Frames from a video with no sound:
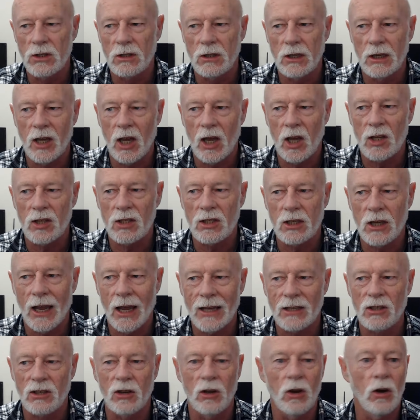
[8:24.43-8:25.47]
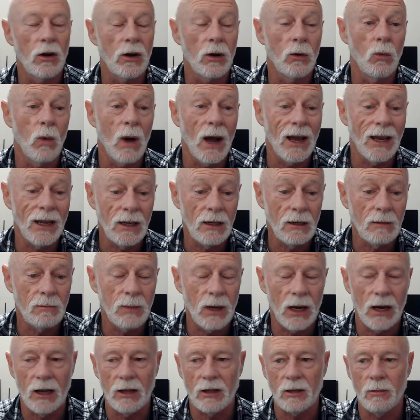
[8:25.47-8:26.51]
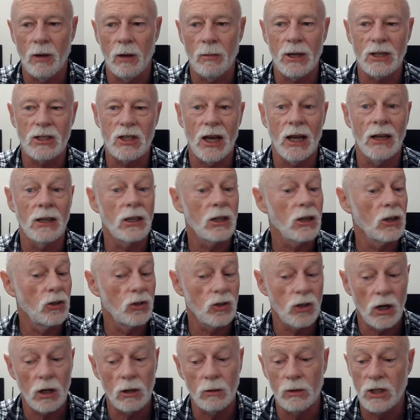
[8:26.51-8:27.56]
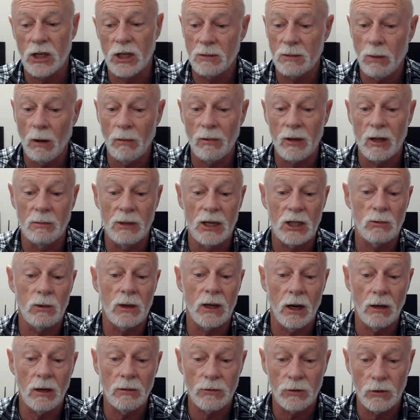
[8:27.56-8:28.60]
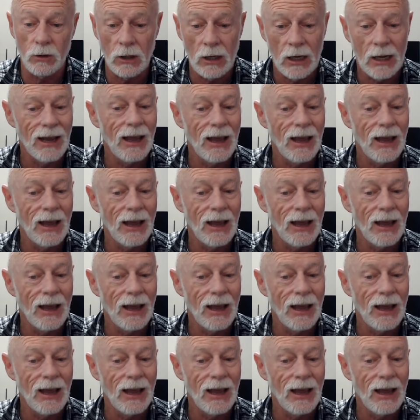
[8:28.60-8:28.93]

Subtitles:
The cancer hasn't gone away, but at the moment it's under control, which is probably the best we could hope for.